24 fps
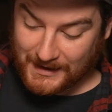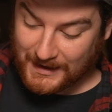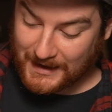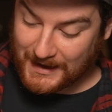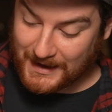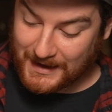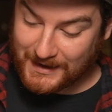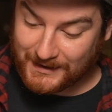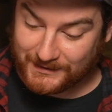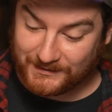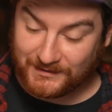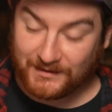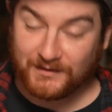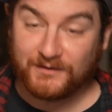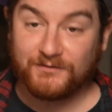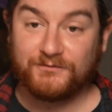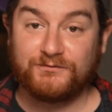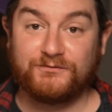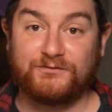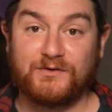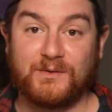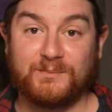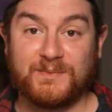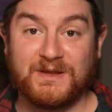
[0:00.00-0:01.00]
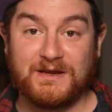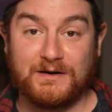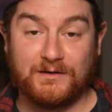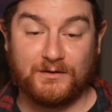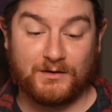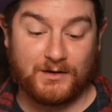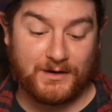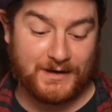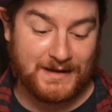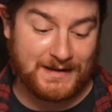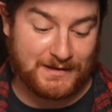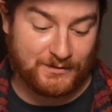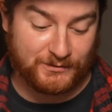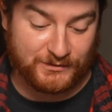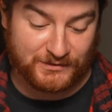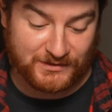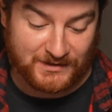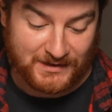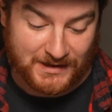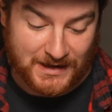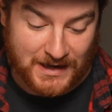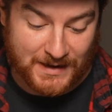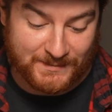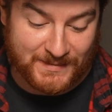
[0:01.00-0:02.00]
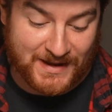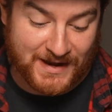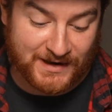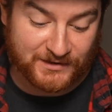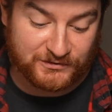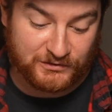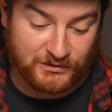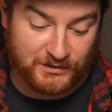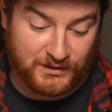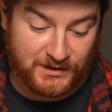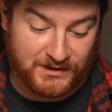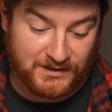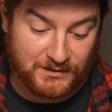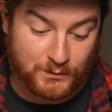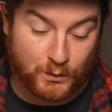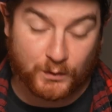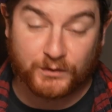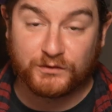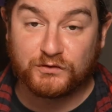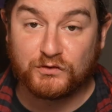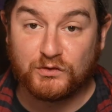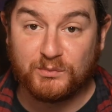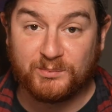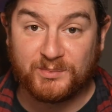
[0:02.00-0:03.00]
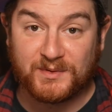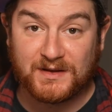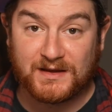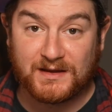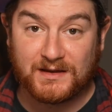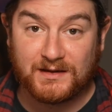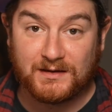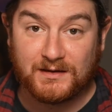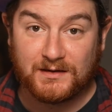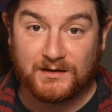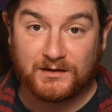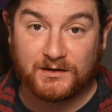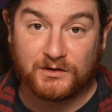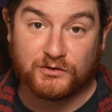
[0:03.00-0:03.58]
And from here on out, I'm actually going to be